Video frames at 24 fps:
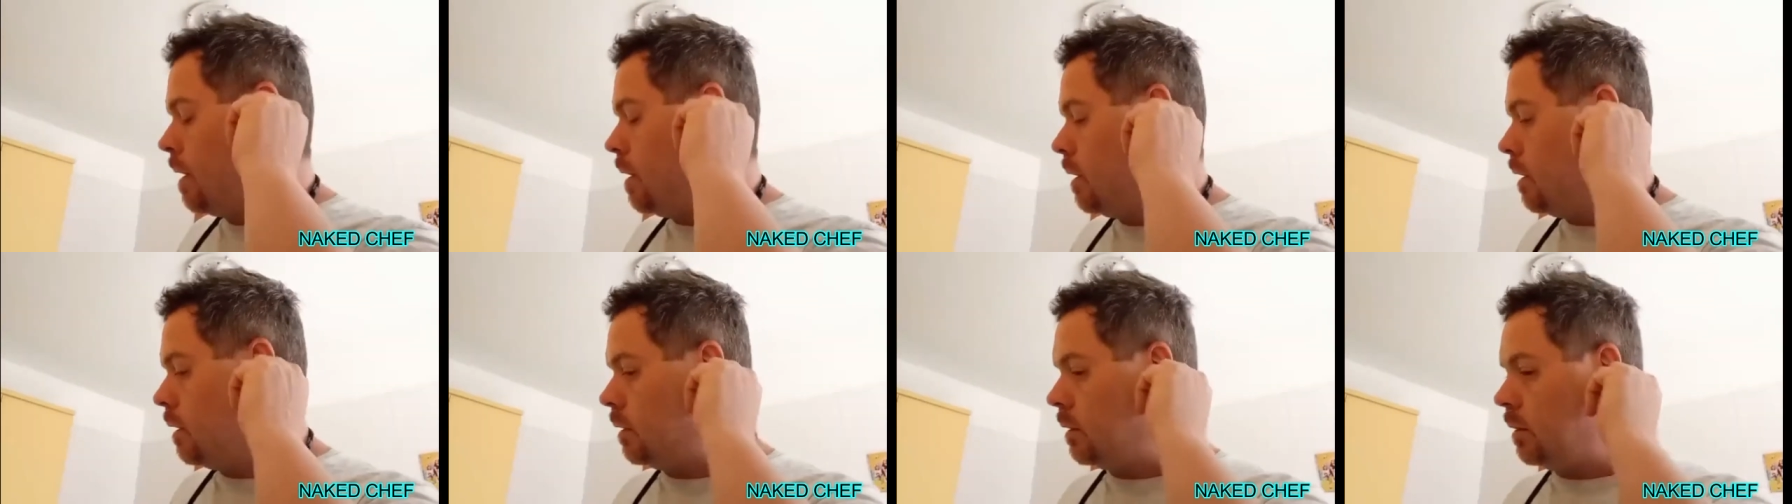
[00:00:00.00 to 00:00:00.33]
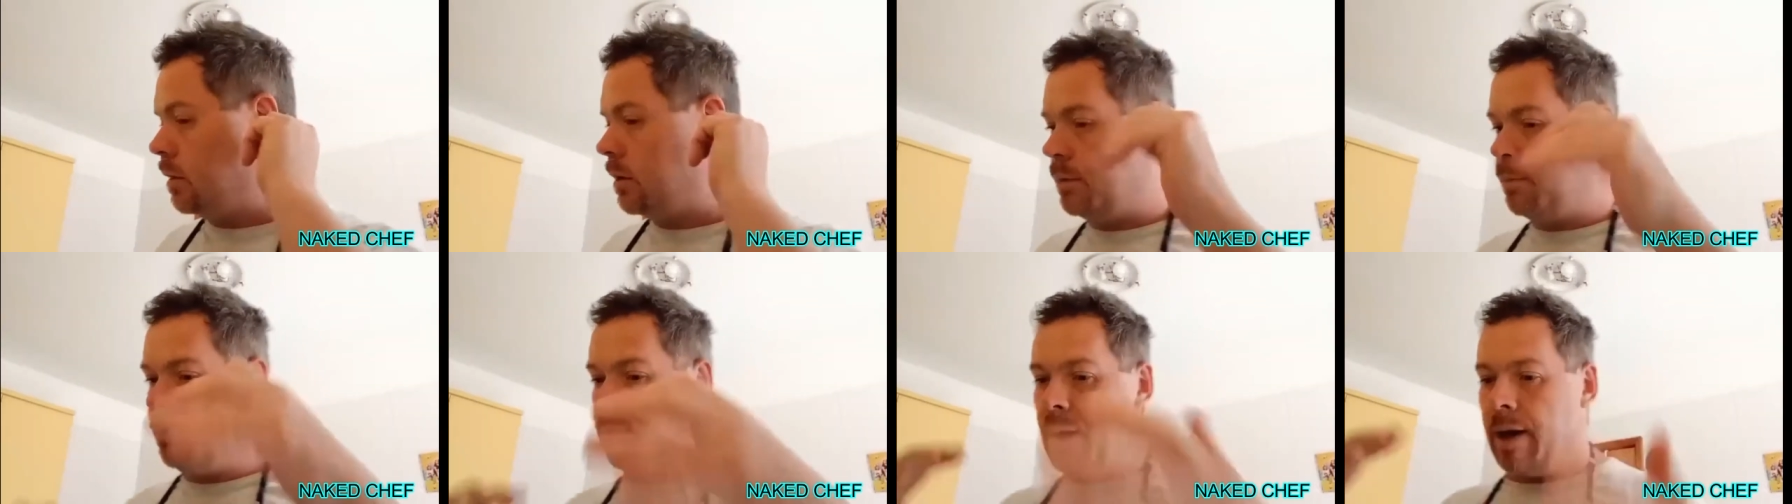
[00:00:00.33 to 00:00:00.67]

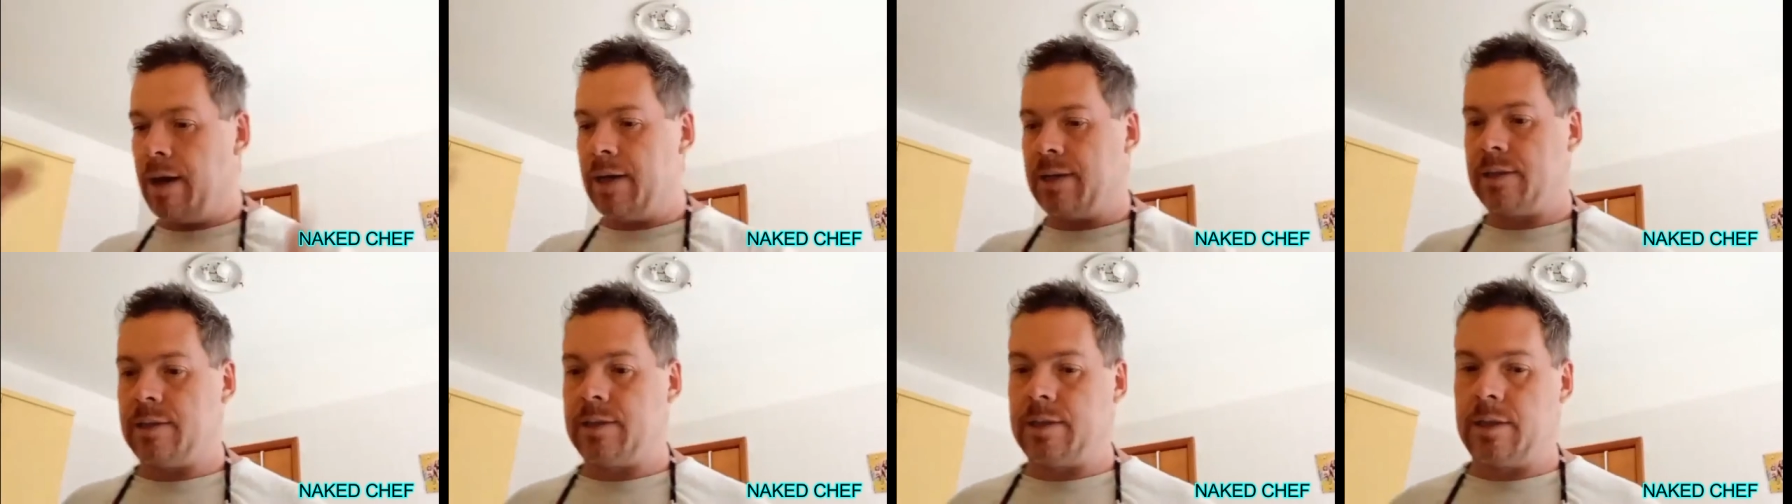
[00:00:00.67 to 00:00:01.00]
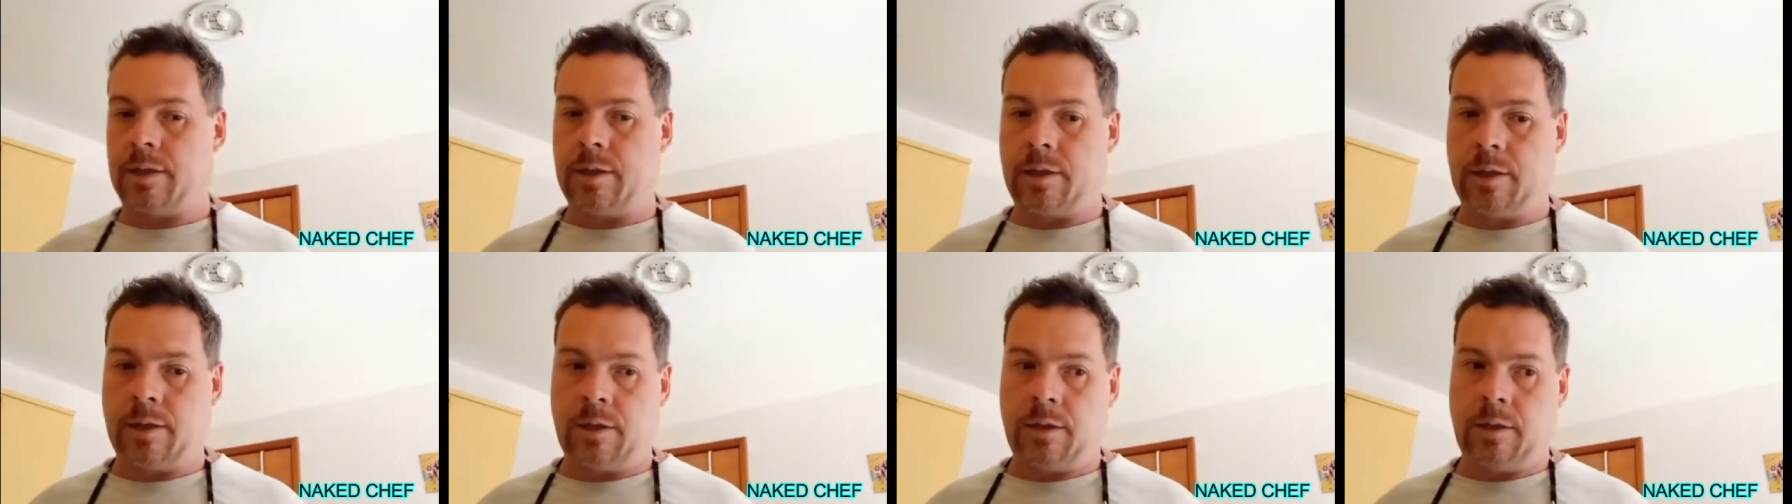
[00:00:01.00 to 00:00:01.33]
uh,
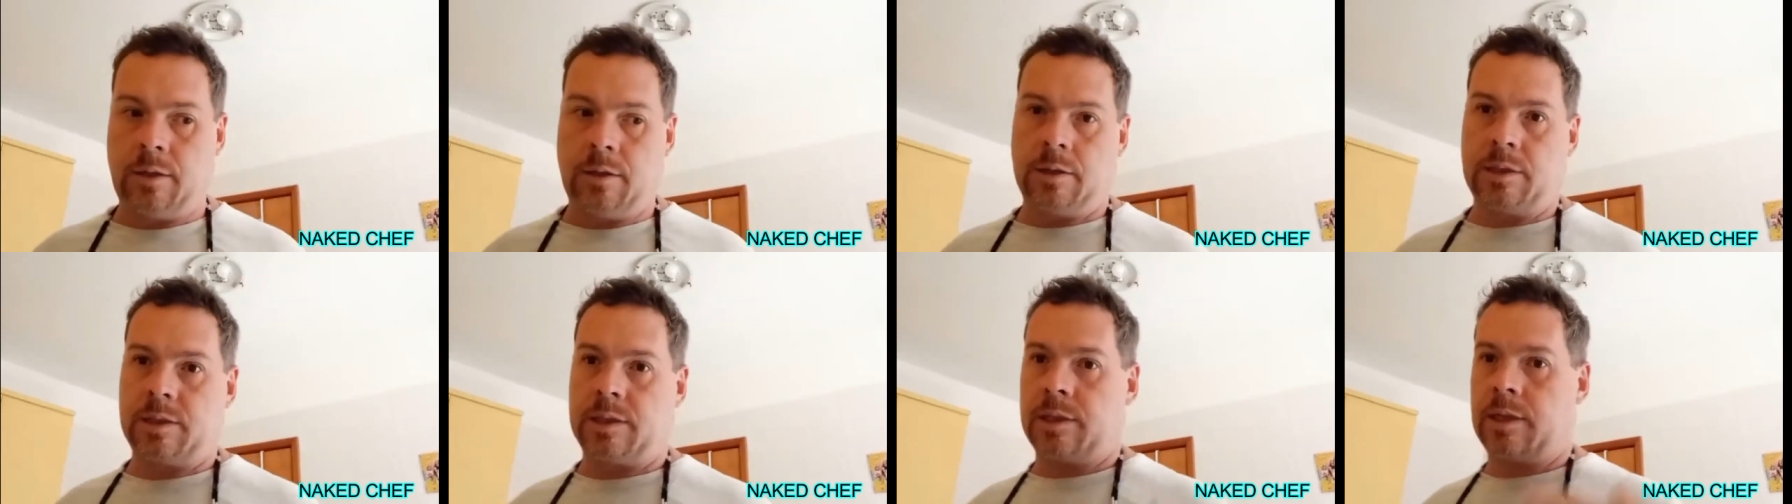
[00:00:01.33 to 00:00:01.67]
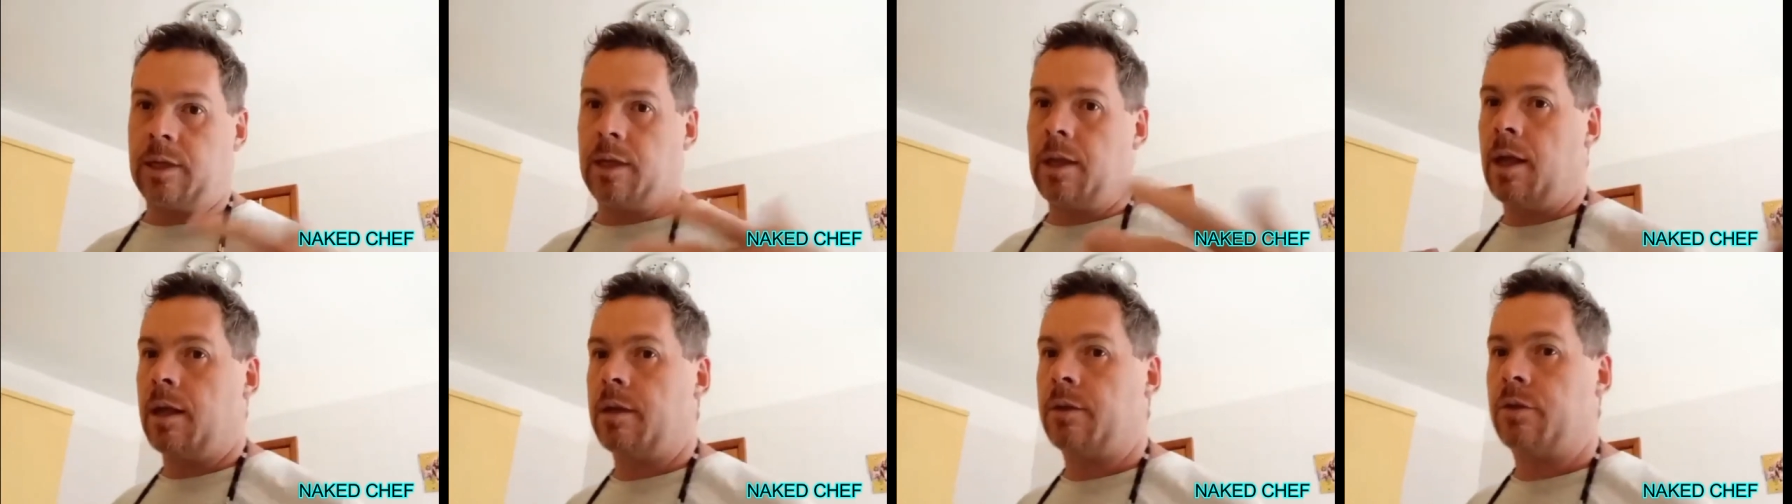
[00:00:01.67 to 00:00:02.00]
basil,
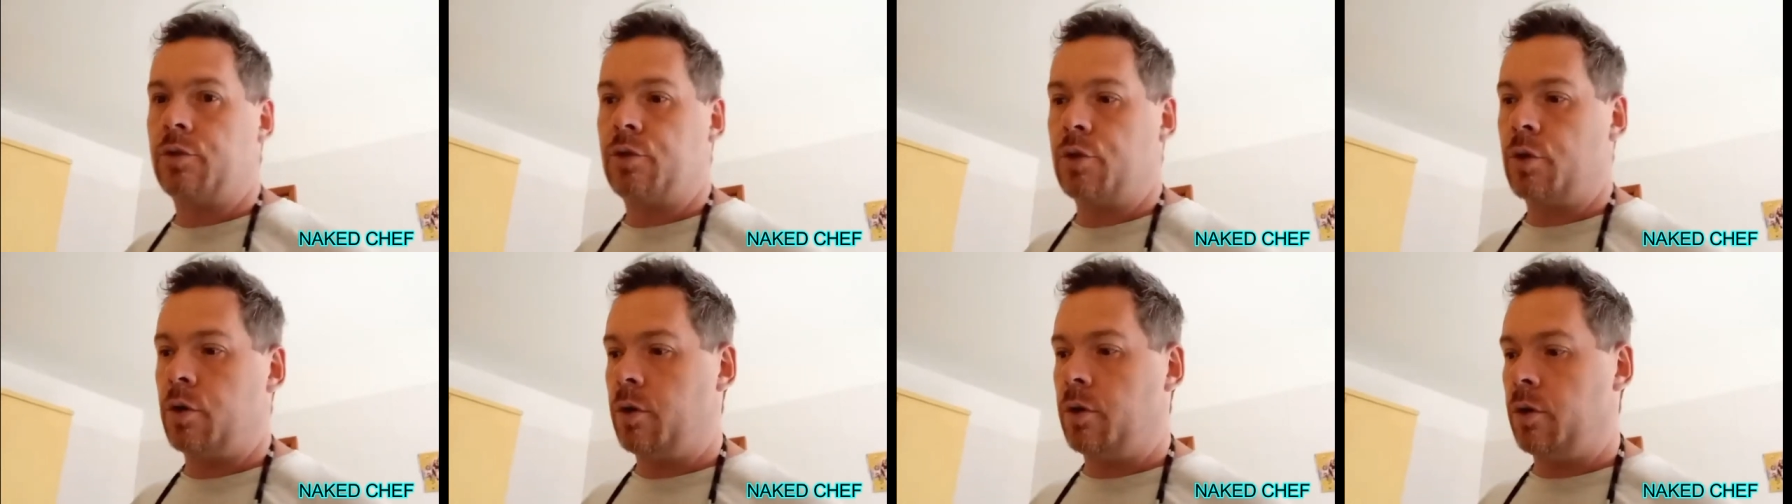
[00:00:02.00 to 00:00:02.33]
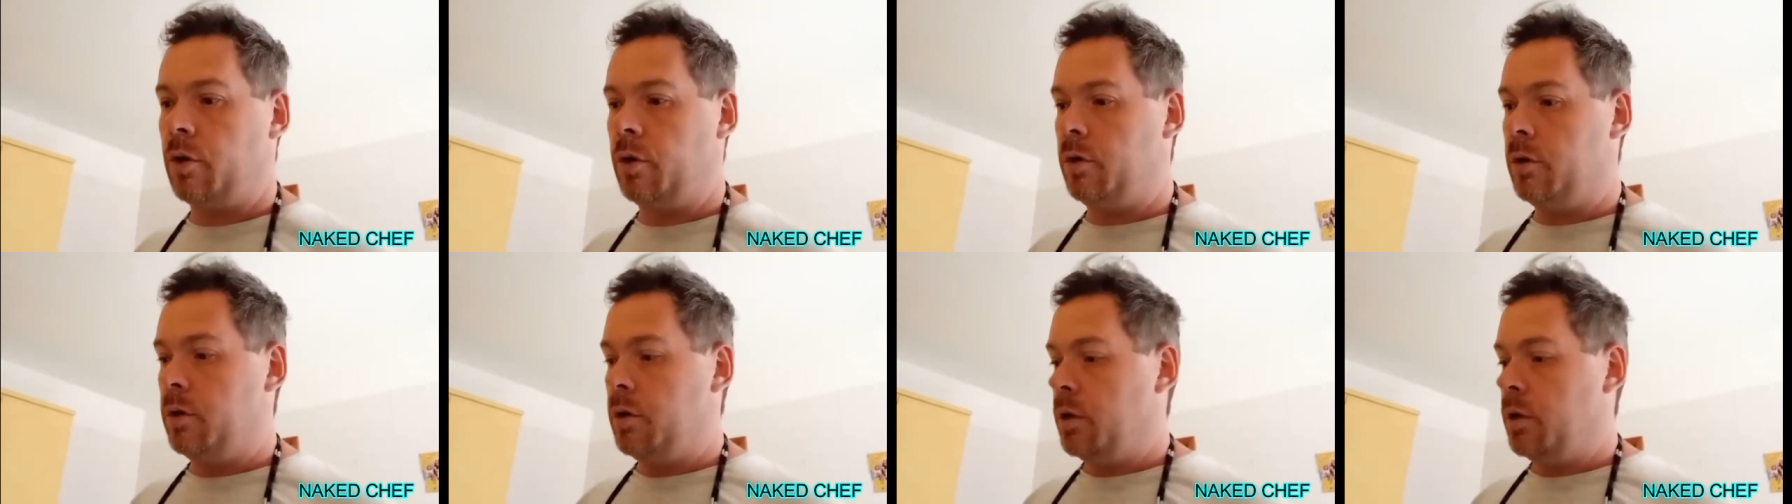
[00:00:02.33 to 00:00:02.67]
cilantro,